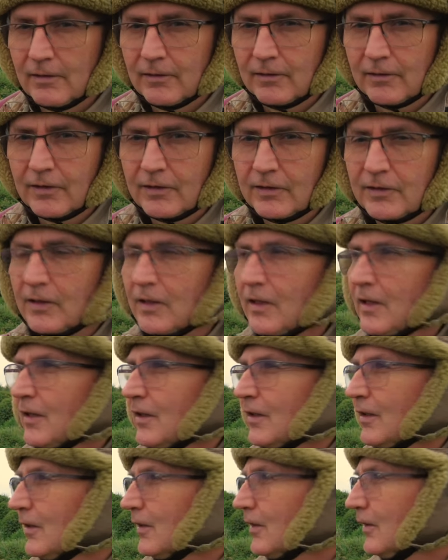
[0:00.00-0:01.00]
likes
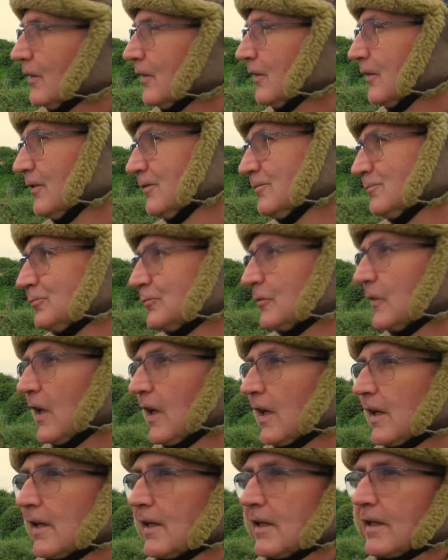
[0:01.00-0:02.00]
are
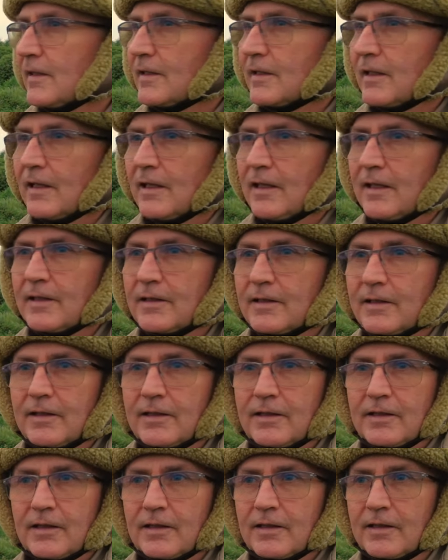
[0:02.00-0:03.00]
getting less and less
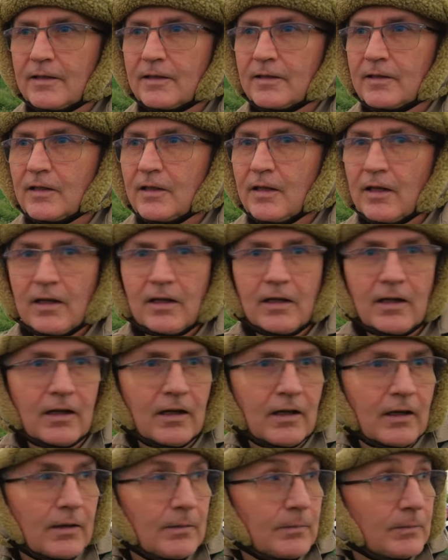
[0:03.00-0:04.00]
these days.
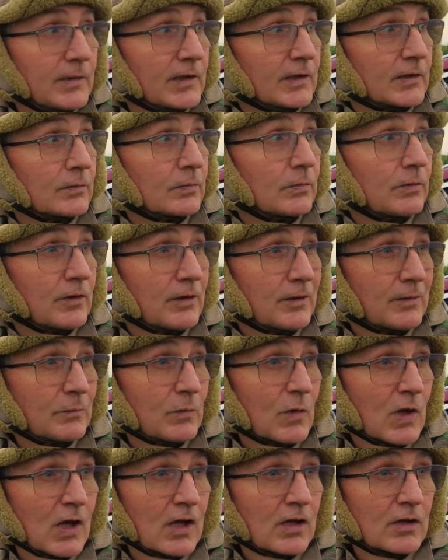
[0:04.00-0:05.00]
That's why
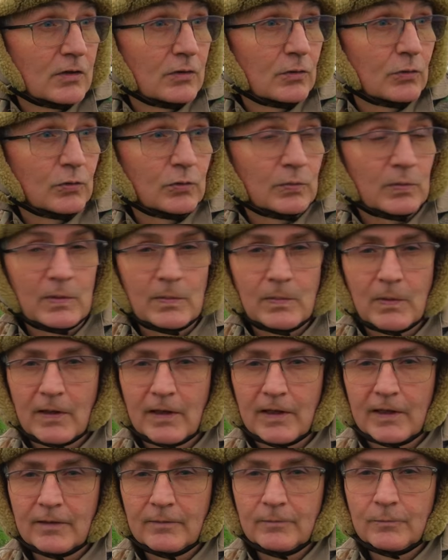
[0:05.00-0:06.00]
Salisbury
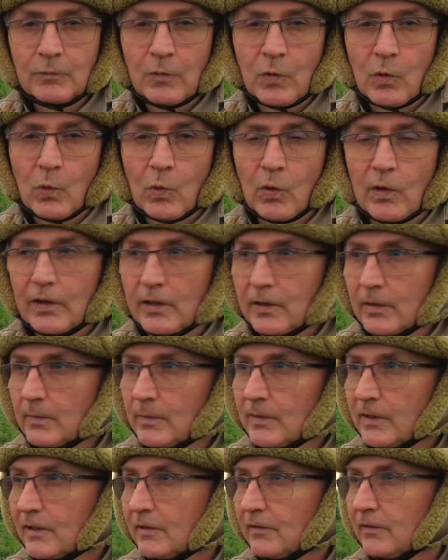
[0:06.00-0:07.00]
Plain, wide
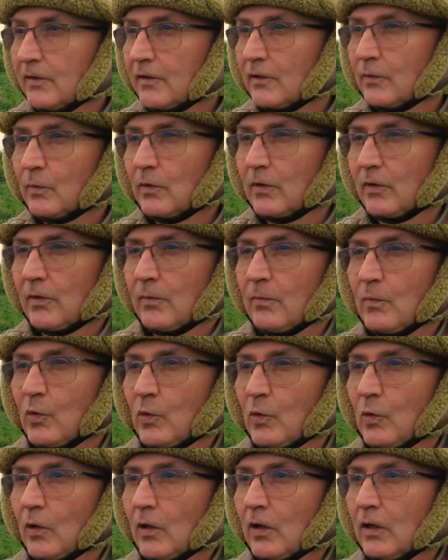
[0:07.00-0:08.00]
open area, is one of the
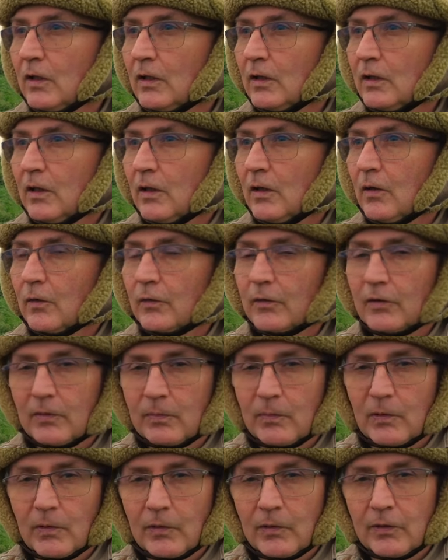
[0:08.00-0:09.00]
more hot
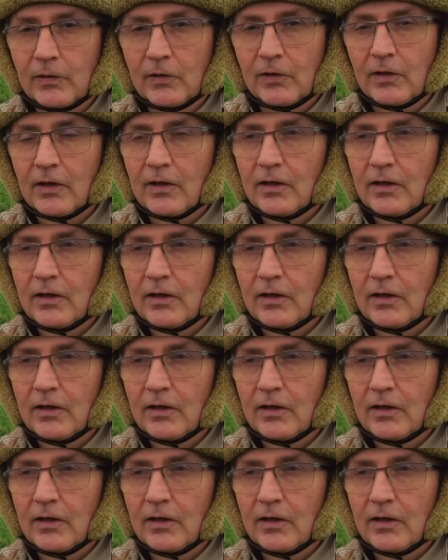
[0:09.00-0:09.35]
spots,